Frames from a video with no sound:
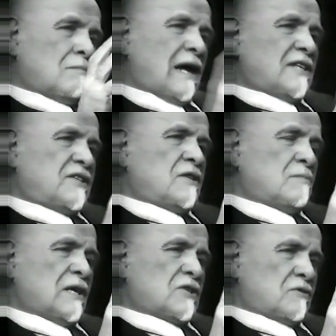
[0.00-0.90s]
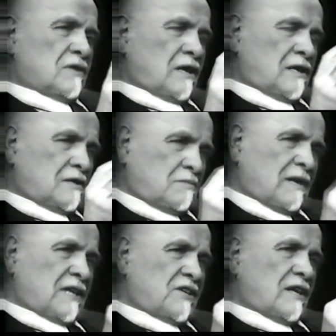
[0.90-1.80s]
multi-dimensional and
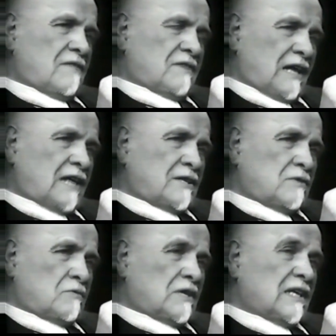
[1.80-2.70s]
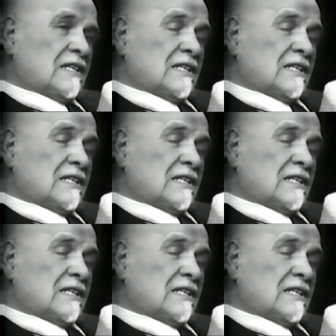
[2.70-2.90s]
multi-level attitude,